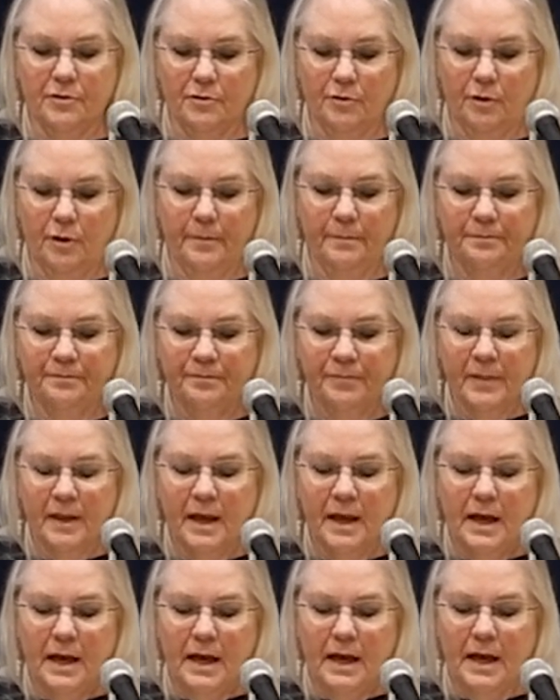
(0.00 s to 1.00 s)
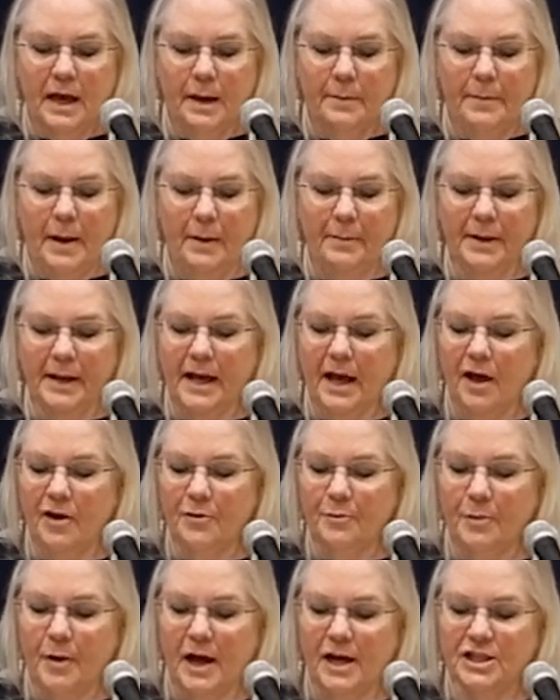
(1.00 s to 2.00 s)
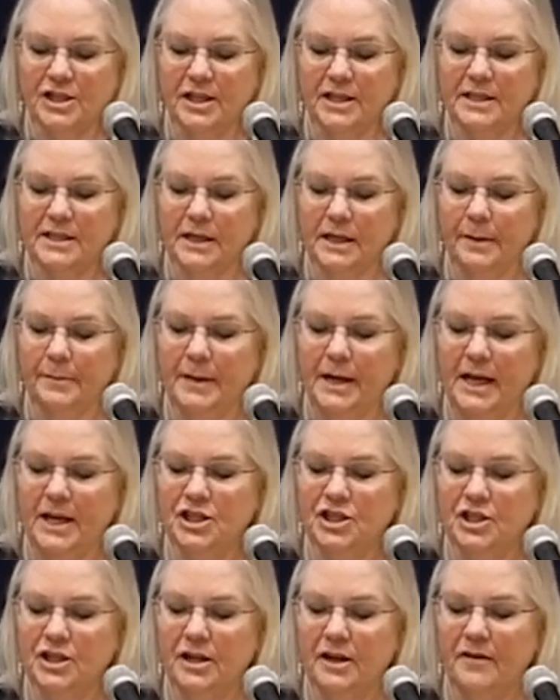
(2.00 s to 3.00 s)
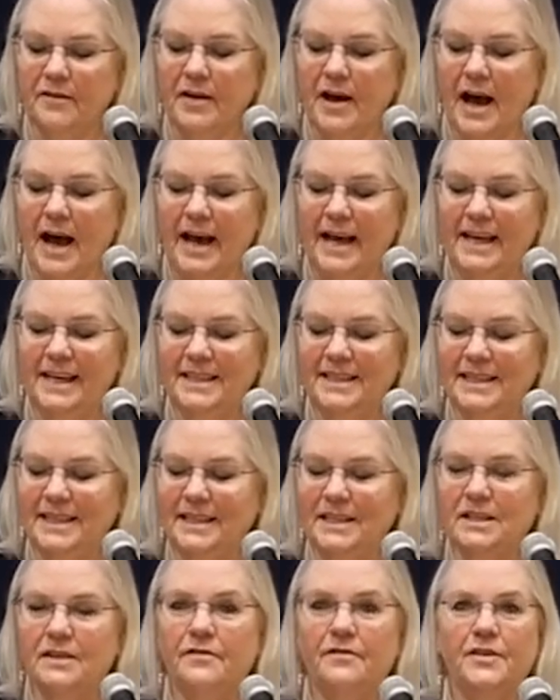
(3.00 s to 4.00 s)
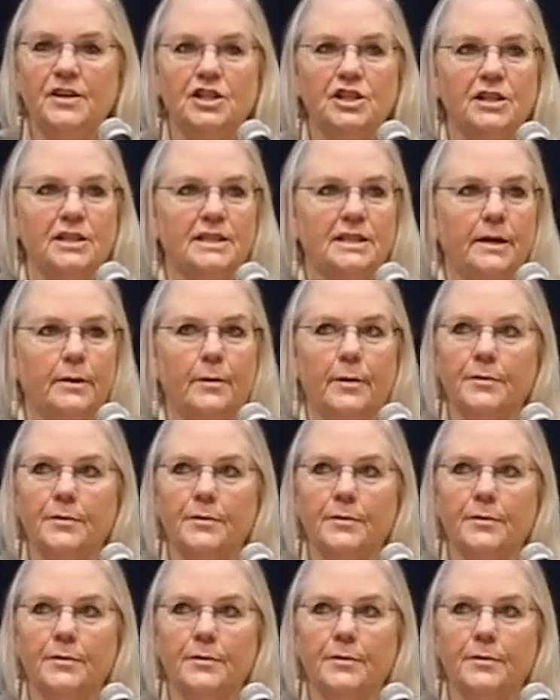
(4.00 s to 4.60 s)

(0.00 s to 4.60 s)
School. Uh, public health projects, elimination iodine deficiency.